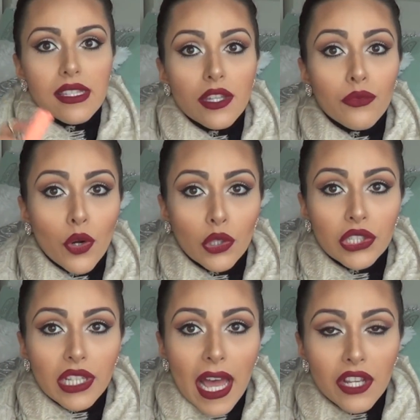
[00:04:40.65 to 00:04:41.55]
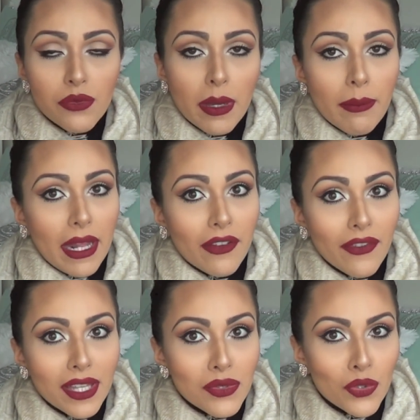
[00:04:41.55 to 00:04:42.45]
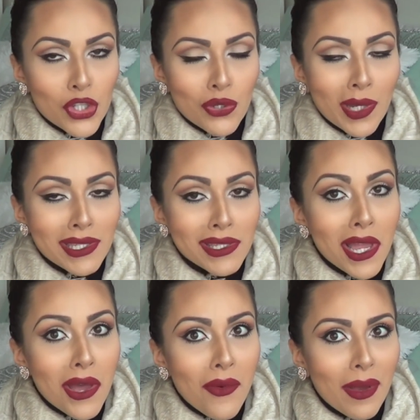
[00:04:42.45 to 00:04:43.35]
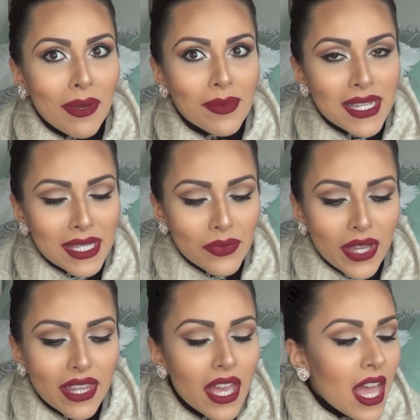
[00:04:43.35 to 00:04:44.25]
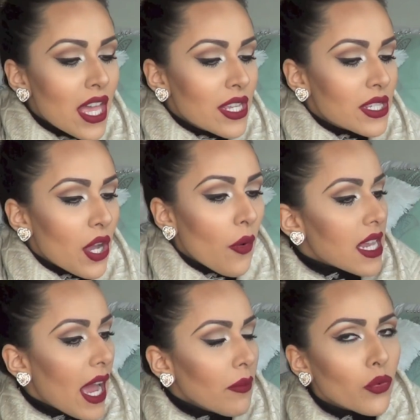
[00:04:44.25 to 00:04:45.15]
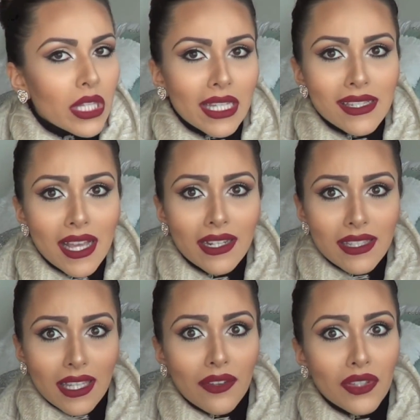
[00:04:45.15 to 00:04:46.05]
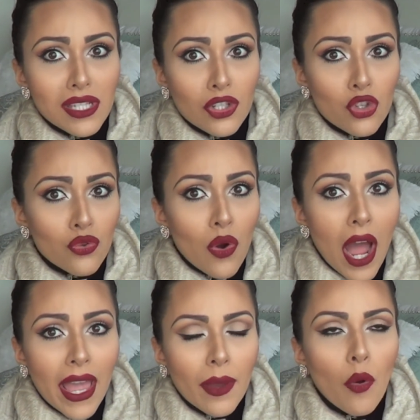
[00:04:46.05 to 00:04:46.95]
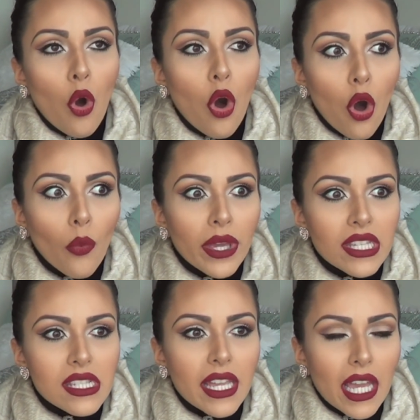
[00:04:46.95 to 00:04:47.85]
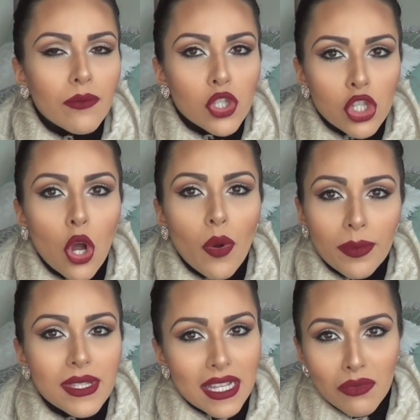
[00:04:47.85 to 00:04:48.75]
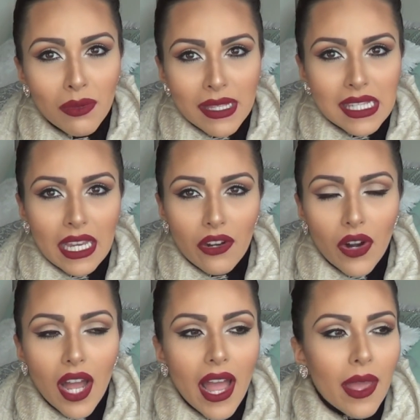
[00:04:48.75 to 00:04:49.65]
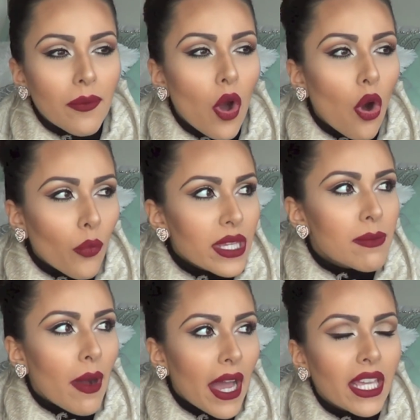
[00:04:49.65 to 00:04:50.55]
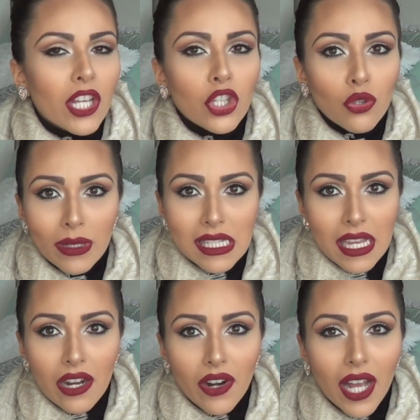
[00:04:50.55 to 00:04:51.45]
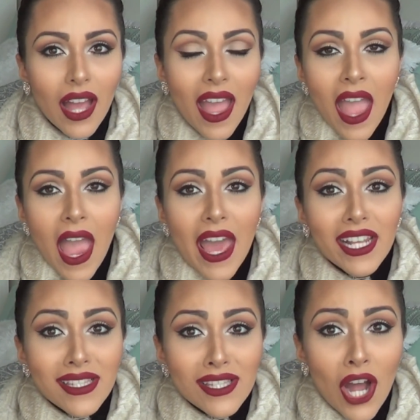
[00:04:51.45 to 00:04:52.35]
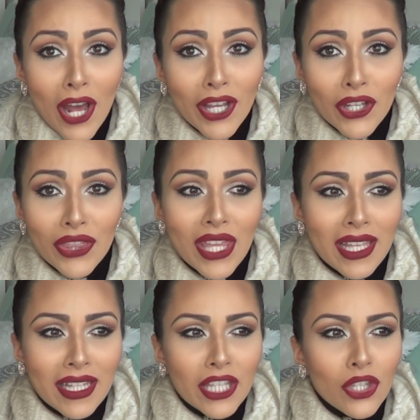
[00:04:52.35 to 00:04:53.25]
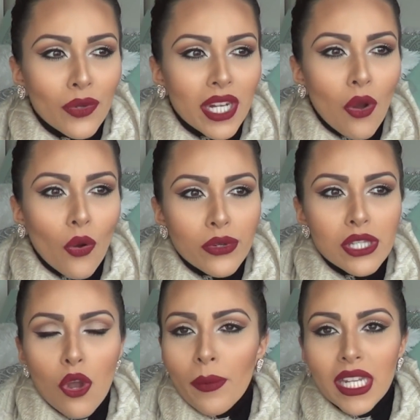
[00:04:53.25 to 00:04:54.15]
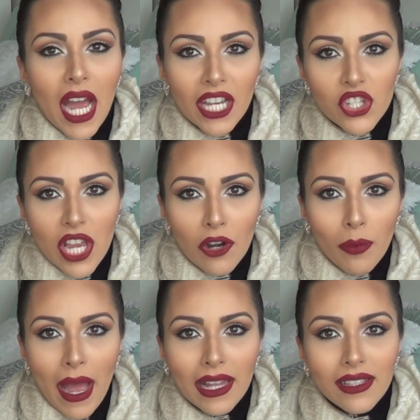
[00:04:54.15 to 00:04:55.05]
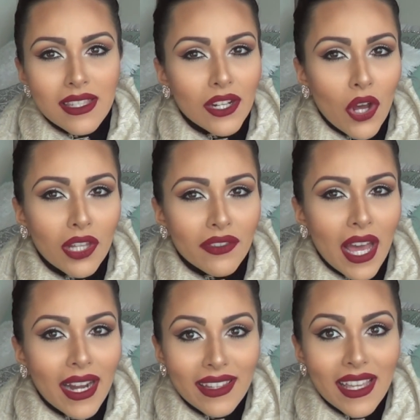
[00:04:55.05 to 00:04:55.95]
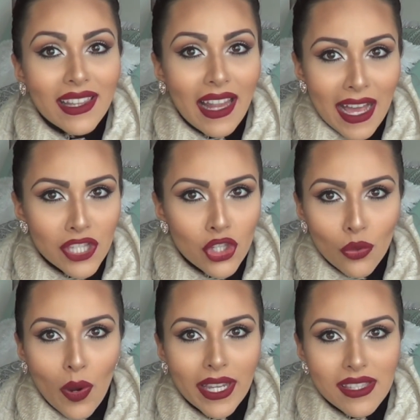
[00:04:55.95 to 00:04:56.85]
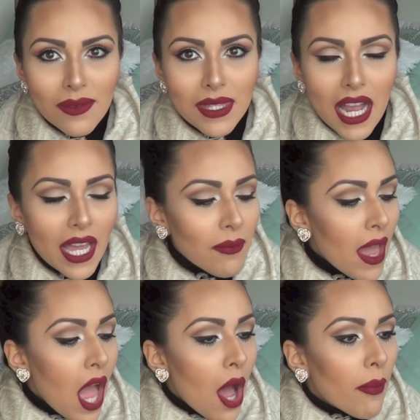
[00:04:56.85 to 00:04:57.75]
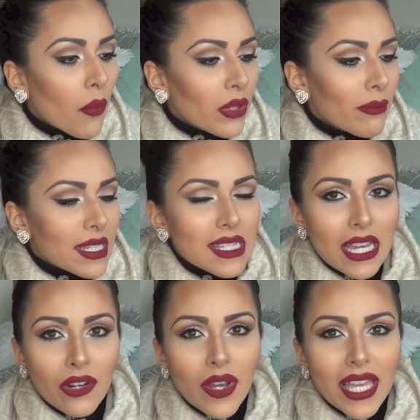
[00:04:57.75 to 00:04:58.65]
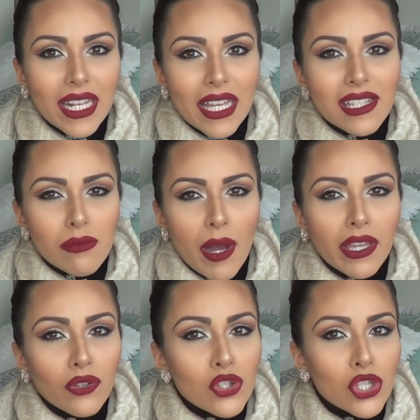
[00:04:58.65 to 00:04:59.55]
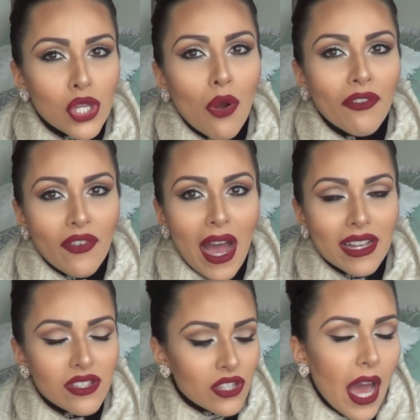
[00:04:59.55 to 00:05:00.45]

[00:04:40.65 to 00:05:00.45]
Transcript: the Roller Lash by Benefit, which you guys know I'm obsessed with. So I'm really excited to give this a try. I'm so obsessed with mascara. I'm always buying a new mascara, and it's not a good thing. Like, you can own so many eyeshadow palettes and all of that, and they last you quite some time, but with mascara it expires so fast.